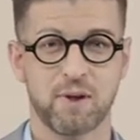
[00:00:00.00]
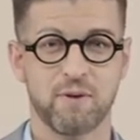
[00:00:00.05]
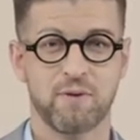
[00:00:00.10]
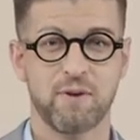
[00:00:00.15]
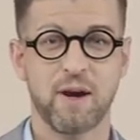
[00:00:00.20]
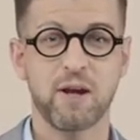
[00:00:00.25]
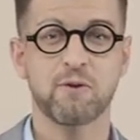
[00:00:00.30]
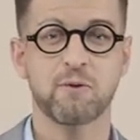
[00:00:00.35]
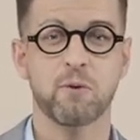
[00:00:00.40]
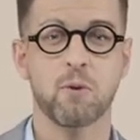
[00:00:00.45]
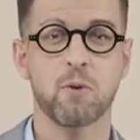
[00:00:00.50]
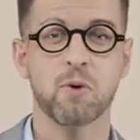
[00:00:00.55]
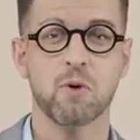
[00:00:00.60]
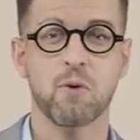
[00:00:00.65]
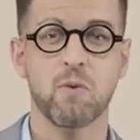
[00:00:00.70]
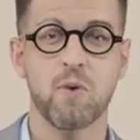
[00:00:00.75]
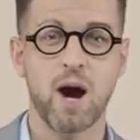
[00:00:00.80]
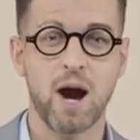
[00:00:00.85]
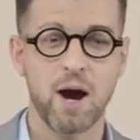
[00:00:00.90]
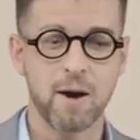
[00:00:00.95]
Fast forward
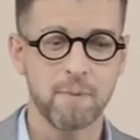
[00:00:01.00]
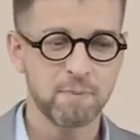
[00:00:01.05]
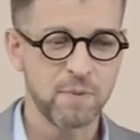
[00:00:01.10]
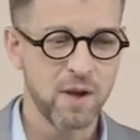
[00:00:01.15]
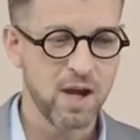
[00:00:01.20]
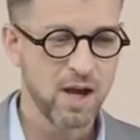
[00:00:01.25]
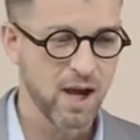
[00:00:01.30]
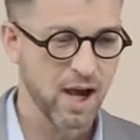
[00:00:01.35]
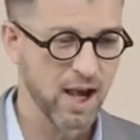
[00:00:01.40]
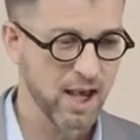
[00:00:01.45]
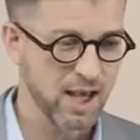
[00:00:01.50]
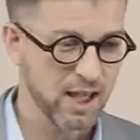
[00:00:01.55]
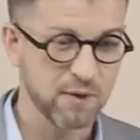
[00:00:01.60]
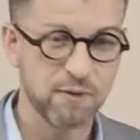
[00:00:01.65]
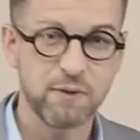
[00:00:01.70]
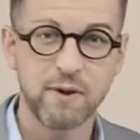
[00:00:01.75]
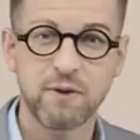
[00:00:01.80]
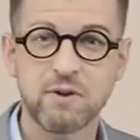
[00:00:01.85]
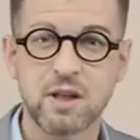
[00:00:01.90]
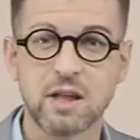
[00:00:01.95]
a while, uh, in the
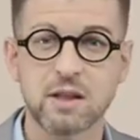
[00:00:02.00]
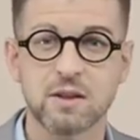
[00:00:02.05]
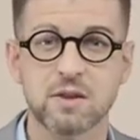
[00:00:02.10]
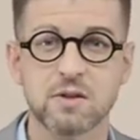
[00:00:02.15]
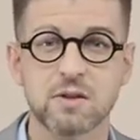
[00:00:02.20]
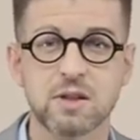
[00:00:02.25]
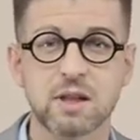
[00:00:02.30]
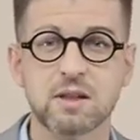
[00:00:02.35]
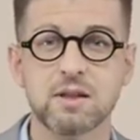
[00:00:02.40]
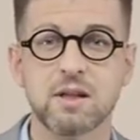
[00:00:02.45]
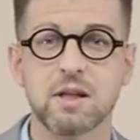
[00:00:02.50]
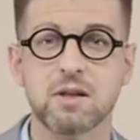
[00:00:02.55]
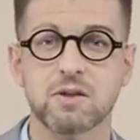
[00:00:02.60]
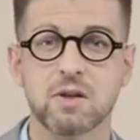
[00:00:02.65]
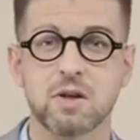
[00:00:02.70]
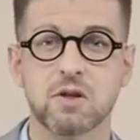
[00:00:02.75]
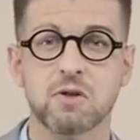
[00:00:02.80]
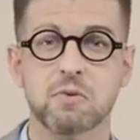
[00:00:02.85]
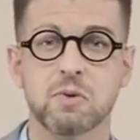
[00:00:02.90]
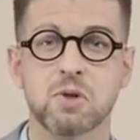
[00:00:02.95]
15th and 16th
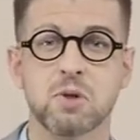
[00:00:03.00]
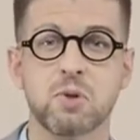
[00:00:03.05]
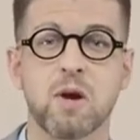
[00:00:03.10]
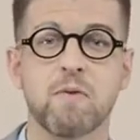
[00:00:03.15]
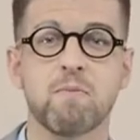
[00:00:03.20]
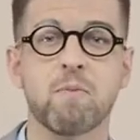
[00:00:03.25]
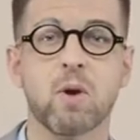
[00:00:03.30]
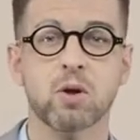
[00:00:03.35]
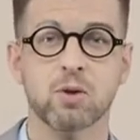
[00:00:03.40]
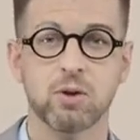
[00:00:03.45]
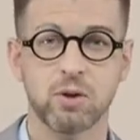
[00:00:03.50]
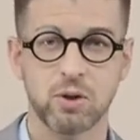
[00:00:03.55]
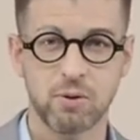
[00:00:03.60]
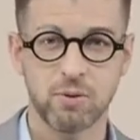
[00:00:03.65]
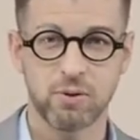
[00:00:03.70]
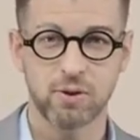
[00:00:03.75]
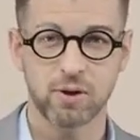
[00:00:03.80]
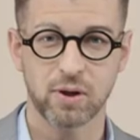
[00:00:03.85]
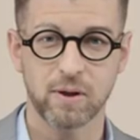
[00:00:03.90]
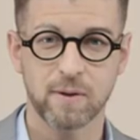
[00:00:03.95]
centuries, you have Martin
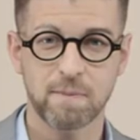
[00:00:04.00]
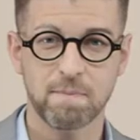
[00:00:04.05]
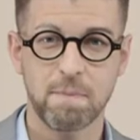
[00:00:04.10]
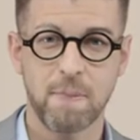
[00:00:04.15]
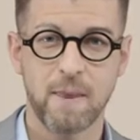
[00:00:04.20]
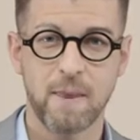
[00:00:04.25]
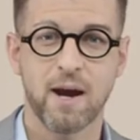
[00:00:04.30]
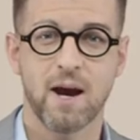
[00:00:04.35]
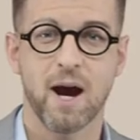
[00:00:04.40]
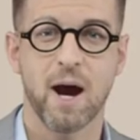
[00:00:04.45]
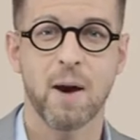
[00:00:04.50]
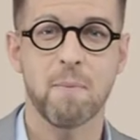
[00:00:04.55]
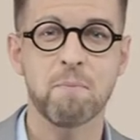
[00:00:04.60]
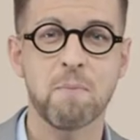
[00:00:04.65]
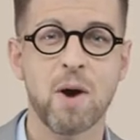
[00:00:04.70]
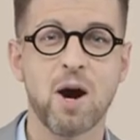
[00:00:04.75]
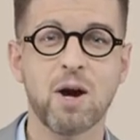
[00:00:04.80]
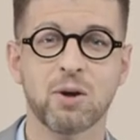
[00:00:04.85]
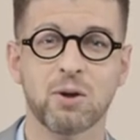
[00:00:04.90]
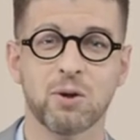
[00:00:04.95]
Luther, a
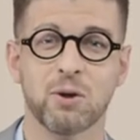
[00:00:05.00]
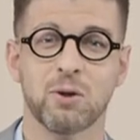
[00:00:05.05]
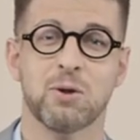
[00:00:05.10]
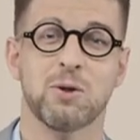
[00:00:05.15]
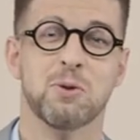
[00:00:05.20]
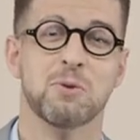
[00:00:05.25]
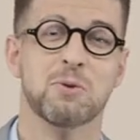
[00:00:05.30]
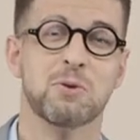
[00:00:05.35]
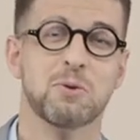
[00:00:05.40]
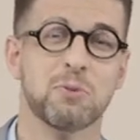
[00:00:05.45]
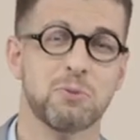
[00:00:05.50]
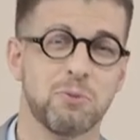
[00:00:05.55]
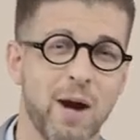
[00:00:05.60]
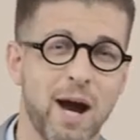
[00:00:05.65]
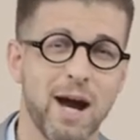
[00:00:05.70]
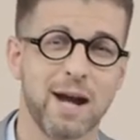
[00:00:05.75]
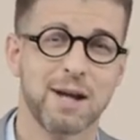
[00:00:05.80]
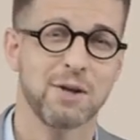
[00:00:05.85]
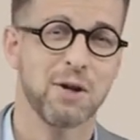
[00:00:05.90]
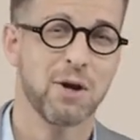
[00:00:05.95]
monk who
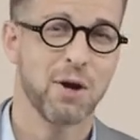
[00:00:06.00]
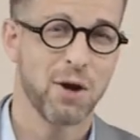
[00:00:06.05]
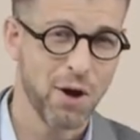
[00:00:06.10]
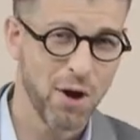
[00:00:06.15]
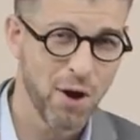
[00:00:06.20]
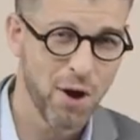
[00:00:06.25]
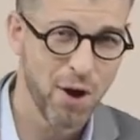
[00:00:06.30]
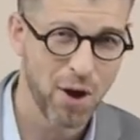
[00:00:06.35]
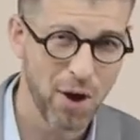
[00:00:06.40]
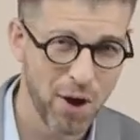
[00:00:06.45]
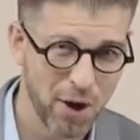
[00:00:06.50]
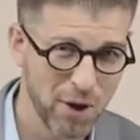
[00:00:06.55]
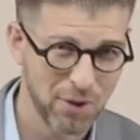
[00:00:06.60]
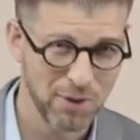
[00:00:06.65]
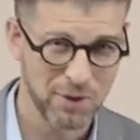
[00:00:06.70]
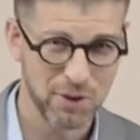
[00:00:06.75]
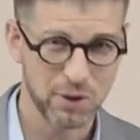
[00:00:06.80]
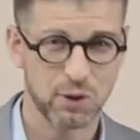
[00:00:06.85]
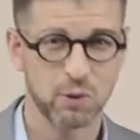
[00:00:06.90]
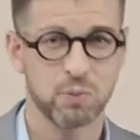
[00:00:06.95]
tried
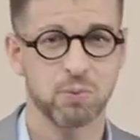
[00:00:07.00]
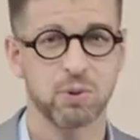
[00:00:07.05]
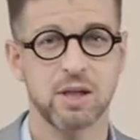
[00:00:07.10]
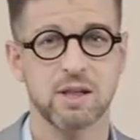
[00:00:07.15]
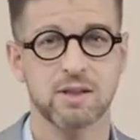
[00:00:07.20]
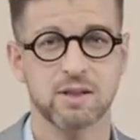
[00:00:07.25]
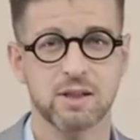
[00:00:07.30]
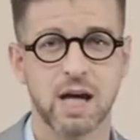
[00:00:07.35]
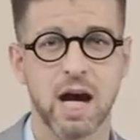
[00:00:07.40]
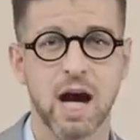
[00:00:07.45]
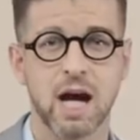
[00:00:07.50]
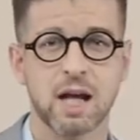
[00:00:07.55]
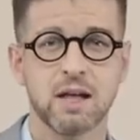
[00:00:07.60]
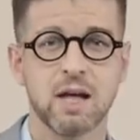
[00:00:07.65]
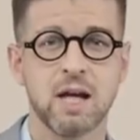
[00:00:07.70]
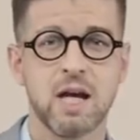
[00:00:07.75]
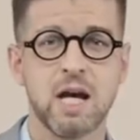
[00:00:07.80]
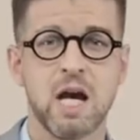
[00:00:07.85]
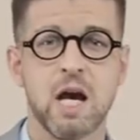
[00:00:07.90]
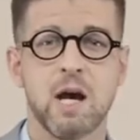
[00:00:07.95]
hard to please God,
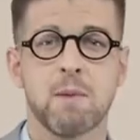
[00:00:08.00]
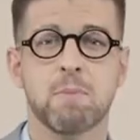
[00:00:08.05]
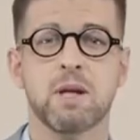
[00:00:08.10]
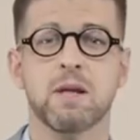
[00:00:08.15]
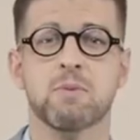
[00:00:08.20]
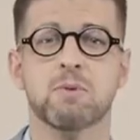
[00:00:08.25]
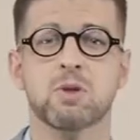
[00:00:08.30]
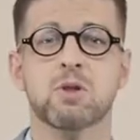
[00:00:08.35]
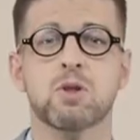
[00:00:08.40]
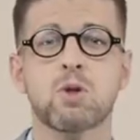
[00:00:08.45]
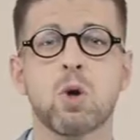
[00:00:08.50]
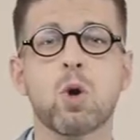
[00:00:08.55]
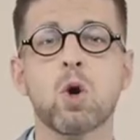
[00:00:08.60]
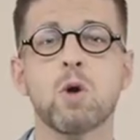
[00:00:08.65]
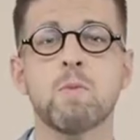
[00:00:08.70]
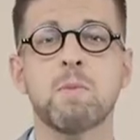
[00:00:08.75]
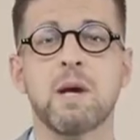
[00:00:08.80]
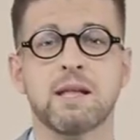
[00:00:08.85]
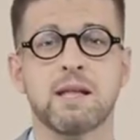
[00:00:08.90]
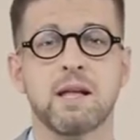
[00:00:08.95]
but he was
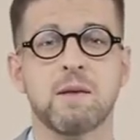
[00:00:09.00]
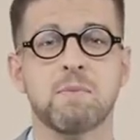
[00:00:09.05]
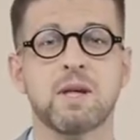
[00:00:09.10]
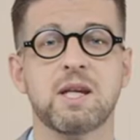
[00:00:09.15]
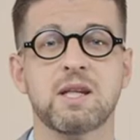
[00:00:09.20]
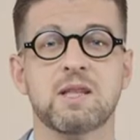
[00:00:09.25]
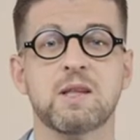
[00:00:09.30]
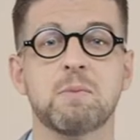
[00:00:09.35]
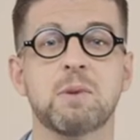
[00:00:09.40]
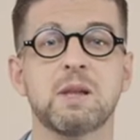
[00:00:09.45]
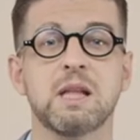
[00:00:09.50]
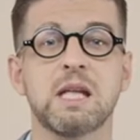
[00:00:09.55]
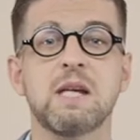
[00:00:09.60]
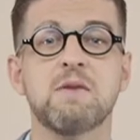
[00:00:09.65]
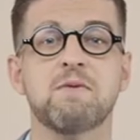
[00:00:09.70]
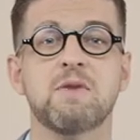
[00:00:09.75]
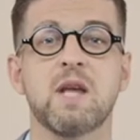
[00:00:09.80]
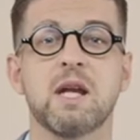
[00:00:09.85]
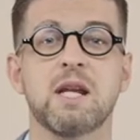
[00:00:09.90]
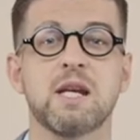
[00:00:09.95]
tormented because he
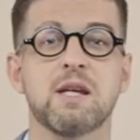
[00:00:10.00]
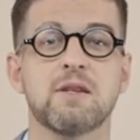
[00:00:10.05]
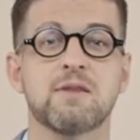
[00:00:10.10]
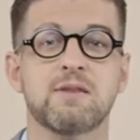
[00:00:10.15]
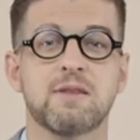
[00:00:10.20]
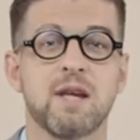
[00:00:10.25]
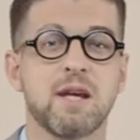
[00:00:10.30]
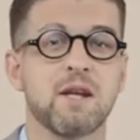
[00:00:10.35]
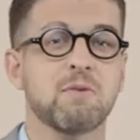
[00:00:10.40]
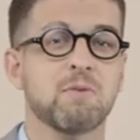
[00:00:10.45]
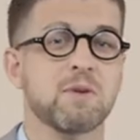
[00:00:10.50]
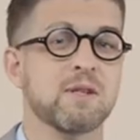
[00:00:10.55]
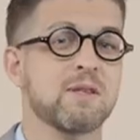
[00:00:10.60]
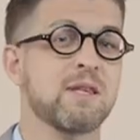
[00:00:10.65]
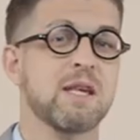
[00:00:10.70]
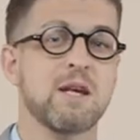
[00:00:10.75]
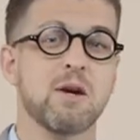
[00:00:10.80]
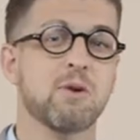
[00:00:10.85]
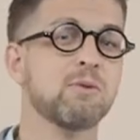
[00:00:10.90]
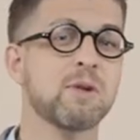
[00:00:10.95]
believed that his sin was
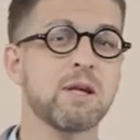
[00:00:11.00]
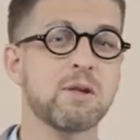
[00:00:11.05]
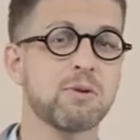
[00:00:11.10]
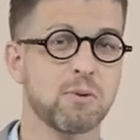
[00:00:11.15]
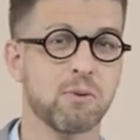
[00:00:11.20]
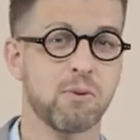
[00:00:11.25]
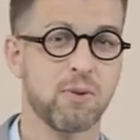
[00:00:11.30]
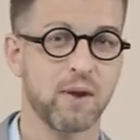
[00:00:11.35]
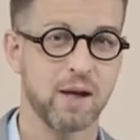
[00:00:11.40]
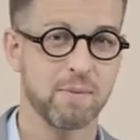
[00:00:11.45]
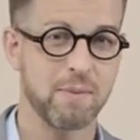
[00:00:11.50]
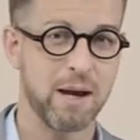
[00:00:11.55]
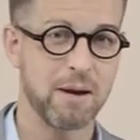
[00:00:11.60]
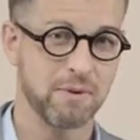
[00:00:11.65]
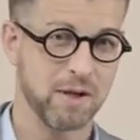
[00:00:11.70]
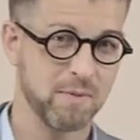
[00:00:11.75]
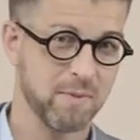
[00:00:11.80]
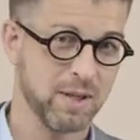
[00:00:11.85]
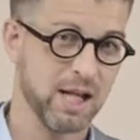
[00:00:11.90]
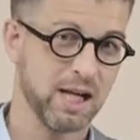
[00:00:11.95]
the only true thing
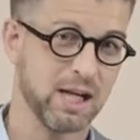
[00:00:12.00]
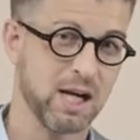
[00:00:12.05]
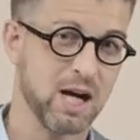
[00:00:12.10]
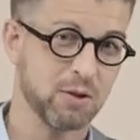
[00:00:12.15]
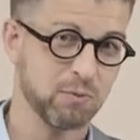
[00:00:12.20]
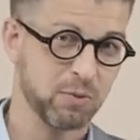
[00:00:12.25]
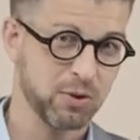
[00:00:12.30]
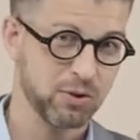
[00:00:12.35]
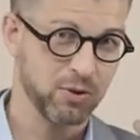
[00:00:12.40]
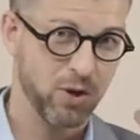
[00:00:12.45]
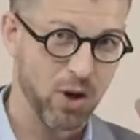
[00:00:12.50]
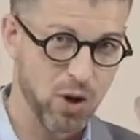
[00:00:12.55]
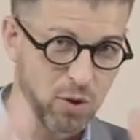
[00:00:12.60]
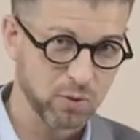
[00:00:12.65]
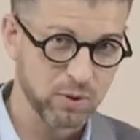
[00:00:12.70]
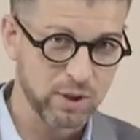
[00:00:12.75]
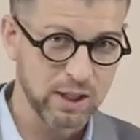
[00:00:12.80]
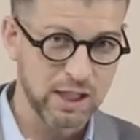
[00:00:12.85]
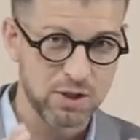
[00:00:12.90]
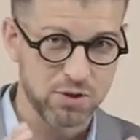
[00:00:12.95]
about him and that God was
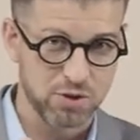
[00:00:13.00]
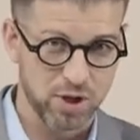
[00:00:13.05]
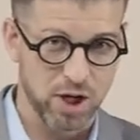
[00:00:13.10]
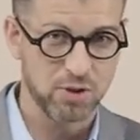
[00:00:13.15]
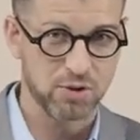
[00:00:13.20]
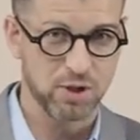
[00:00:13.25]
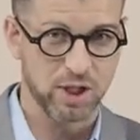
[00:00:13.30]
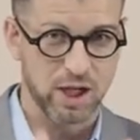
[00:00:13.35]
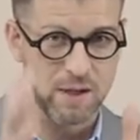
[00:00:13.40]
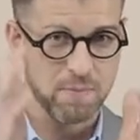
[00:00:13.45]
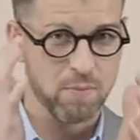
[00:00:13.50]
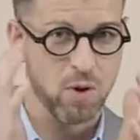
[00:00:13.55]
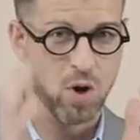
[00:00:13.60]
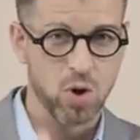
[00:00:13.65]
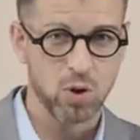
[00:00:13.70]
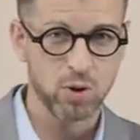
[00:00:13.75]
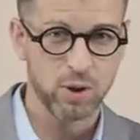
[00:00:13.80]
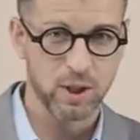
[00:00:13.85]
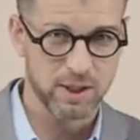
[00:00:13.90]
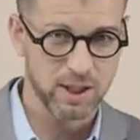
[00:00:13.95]
only judging him
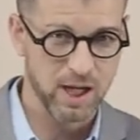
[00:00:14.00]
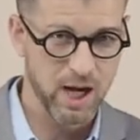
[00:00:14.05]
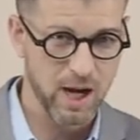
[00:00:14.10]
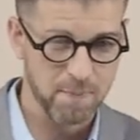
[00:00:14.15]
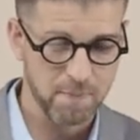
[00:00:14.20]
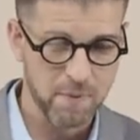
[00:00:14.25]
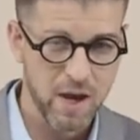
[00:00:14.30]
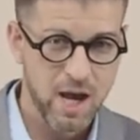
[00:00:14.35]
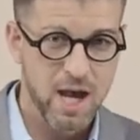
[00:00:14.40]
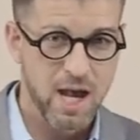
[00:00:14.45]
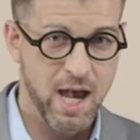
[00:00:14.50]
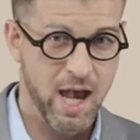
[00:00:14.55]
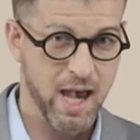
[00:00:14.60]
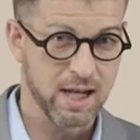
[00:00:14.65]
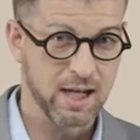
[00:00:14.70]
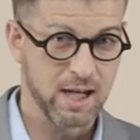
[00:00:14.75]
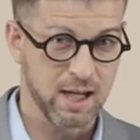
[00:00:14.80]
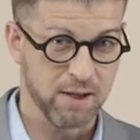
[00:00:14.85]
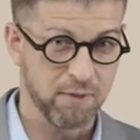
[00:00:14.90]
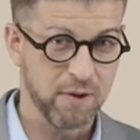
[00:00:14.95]
all the time.
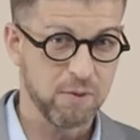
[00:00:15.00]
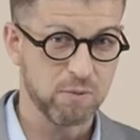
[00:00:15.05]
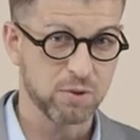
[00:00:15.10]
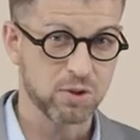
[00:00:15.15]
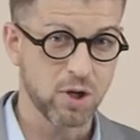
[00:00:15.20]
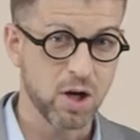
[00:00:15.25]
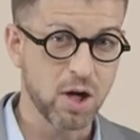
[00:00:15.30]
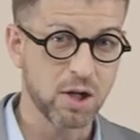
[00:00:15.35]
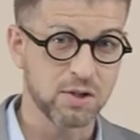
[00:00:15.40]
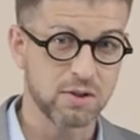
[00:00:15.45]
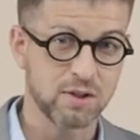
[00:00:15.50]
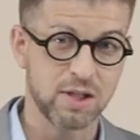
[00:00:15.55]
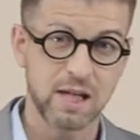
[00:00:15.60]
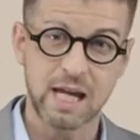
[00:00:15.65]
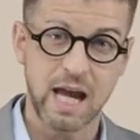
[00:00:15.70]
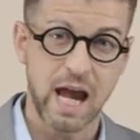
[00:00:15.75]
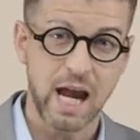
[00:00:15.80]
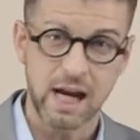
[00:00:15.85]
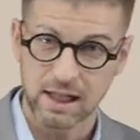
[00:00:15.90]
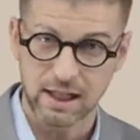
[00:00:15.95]
And if he was honest,
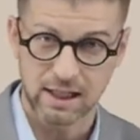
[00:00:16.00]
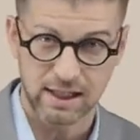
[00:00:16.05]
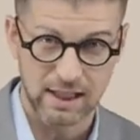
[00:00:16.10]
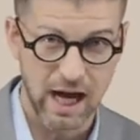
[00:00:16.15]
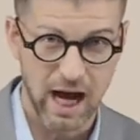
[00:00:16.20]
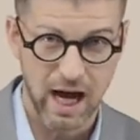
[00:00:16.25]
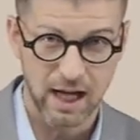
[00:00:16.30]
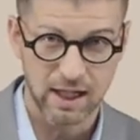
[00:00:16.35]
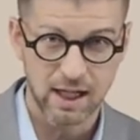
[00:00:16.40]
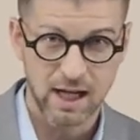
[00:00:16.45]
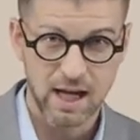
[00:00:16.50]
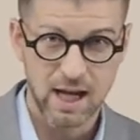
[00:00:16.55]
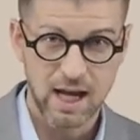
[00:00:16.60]
he hated God.